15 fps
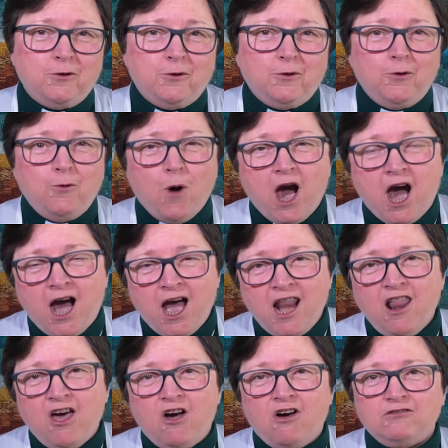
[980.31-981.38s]
who I
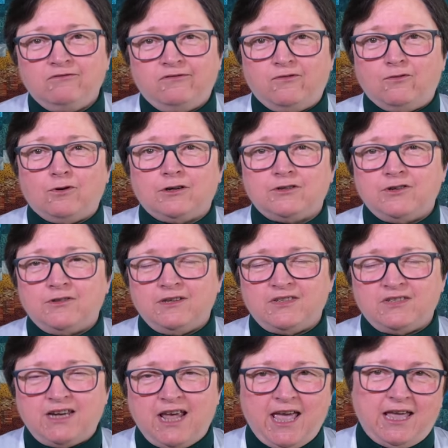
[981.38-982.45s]
long for to
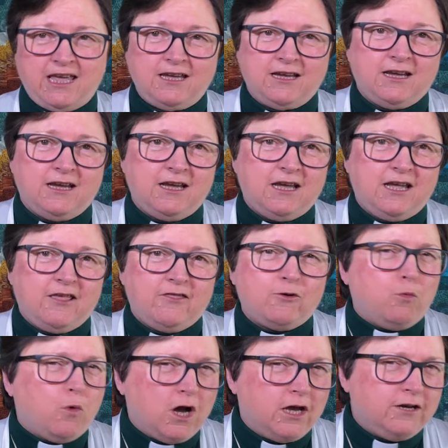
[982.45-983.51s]
this day, the
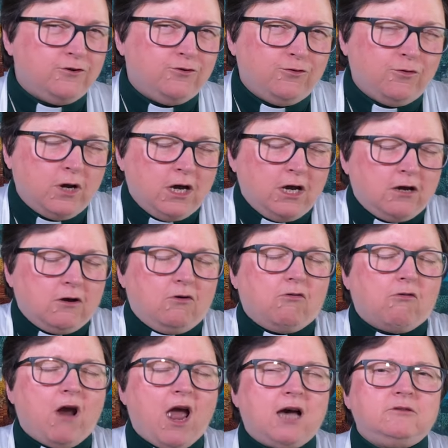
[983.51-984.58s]
one who
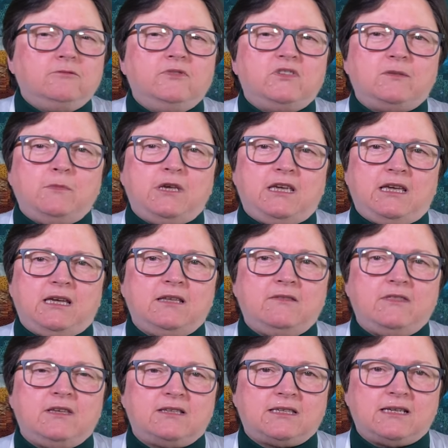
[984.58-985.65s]
grounds me in
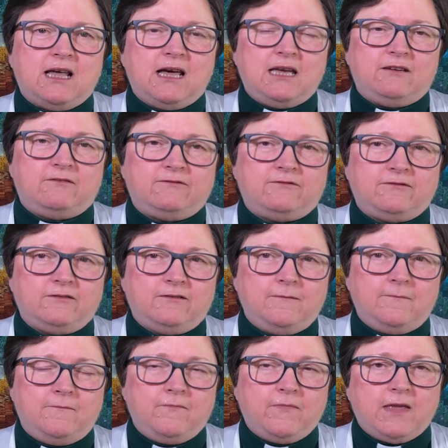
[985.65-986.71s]
this life.
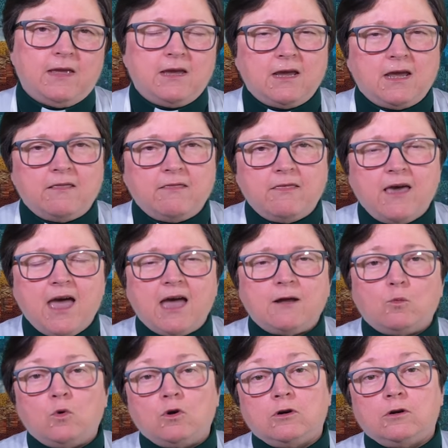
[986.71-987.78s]
And
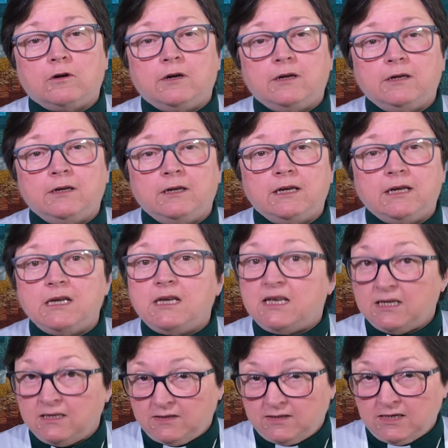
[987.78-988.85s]
that word
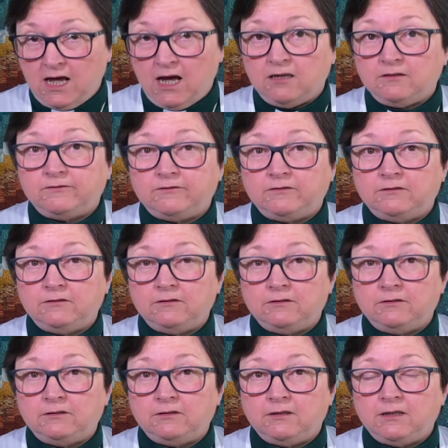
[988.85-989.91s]
is love.
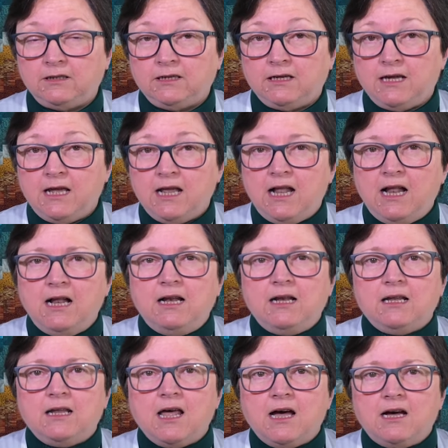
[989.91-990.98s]

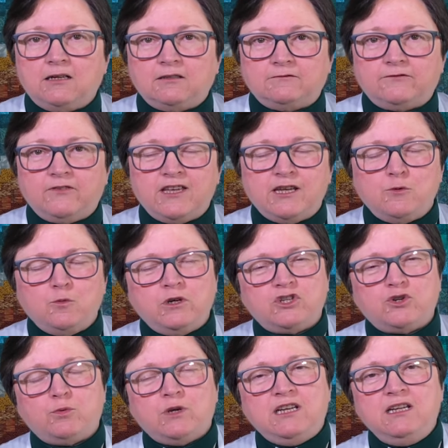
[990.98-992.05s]
Love in
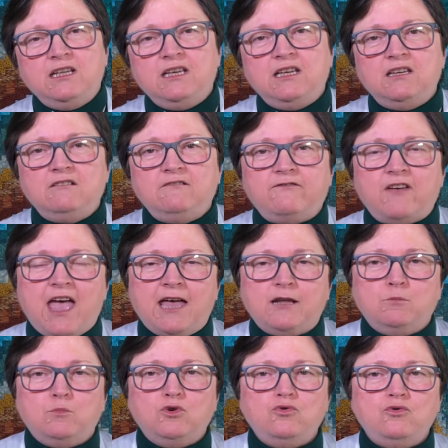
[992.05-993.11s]
which we live
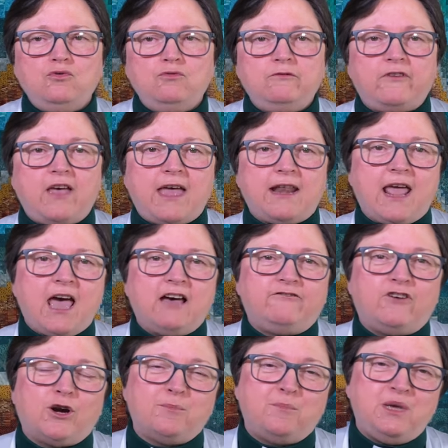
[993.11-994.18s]
and move and have
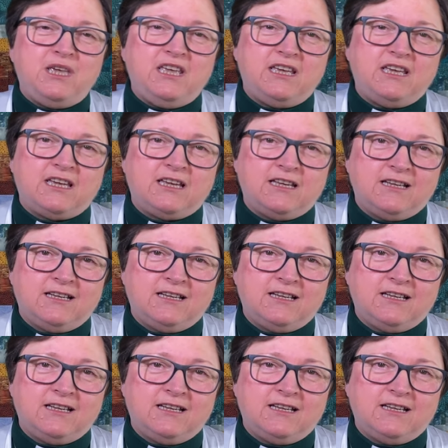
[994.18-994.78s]
our being